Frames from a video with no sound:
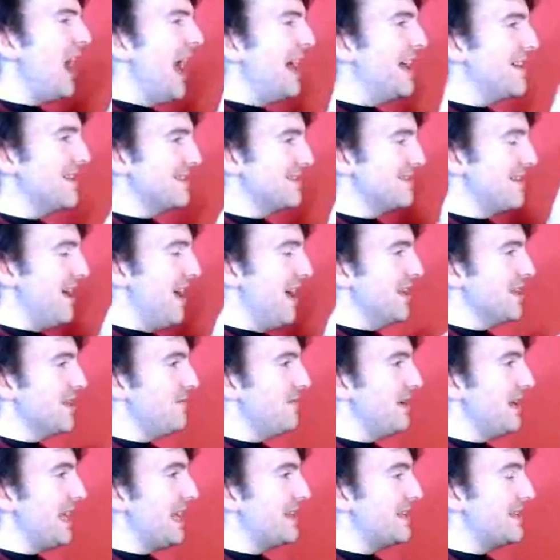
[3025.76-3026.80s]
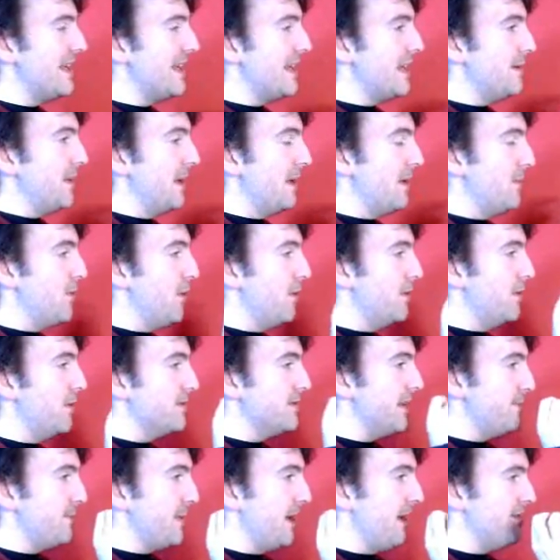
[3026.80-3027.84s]
at the start of the week, the DLP report
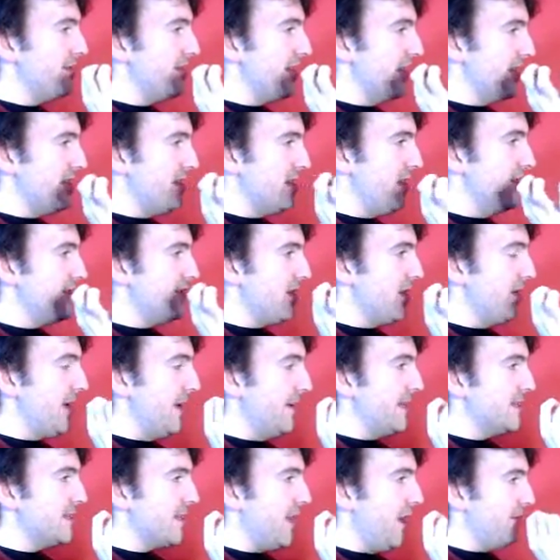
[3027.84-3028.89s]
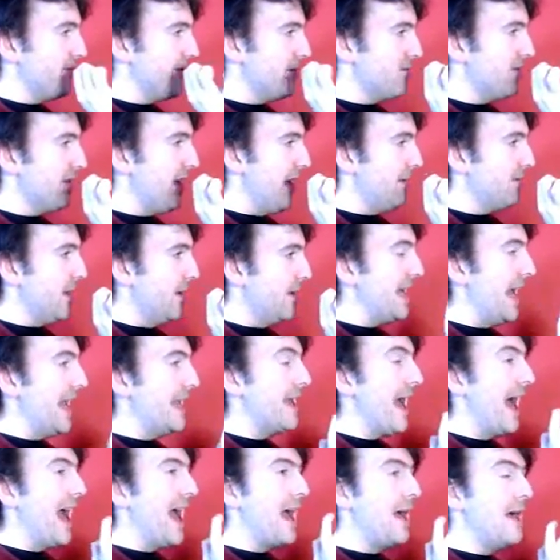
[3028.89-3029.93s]
did post a close-up image of the right rabbit,
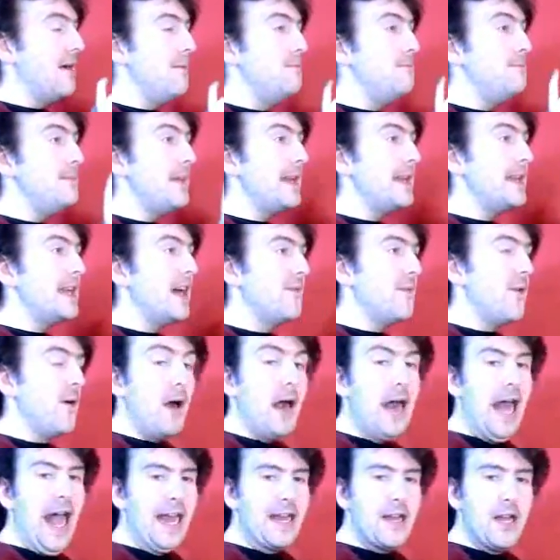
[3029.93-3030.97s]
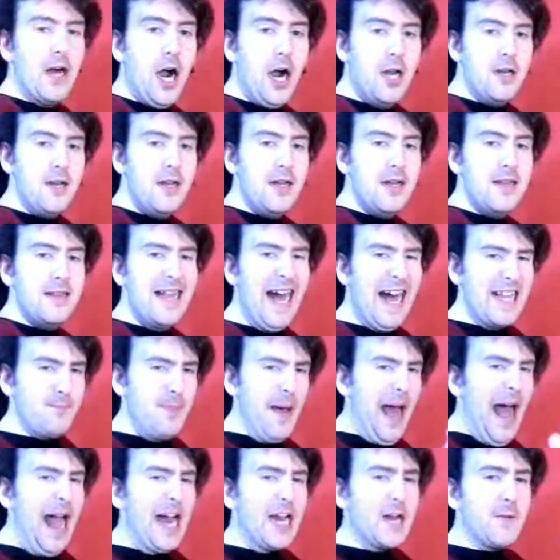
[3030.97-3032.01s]
and Amina thought, hang on, that's
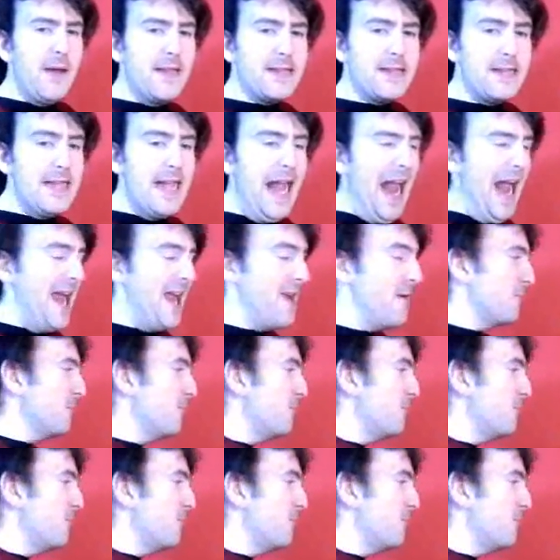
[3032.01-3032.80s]
Burka, isn't it?